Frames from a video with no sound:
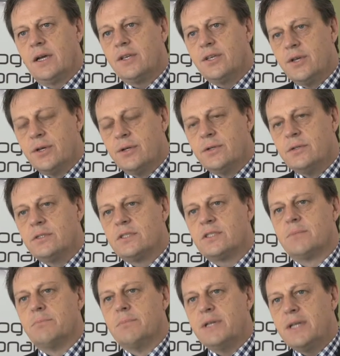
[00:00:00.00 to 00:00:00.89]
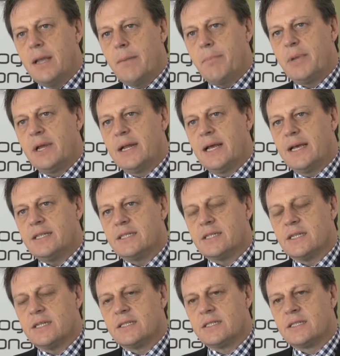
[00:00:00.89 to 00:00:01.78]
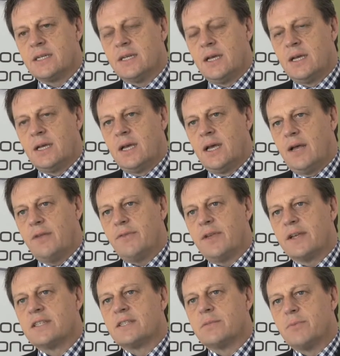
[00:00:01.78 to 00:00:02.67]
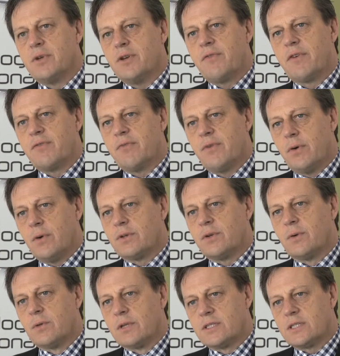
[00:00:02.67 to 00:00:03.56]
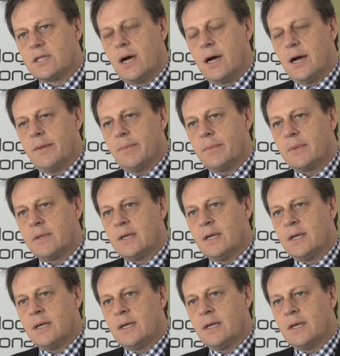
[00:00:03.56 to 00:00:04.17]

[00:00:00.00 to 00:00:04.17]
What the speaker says: used, manipulated, and things are moving forward all the time.